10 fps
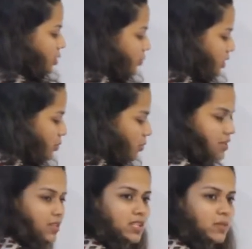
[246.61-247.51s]
which
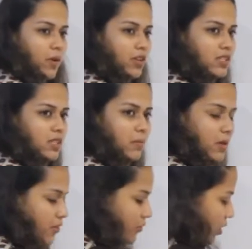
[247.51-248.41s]
was
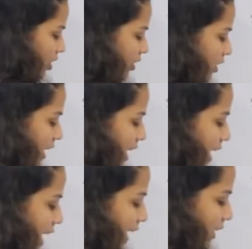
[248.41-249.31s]
responsible for
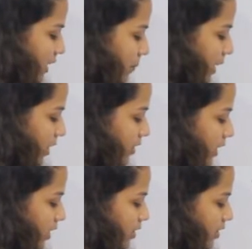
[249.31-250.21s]

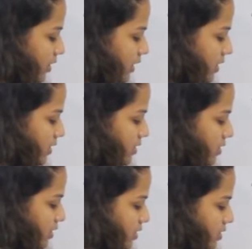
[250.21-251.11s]
antibiotic
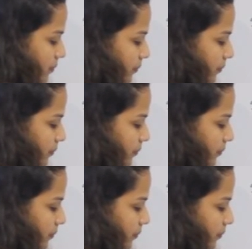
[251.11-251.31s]
resistance.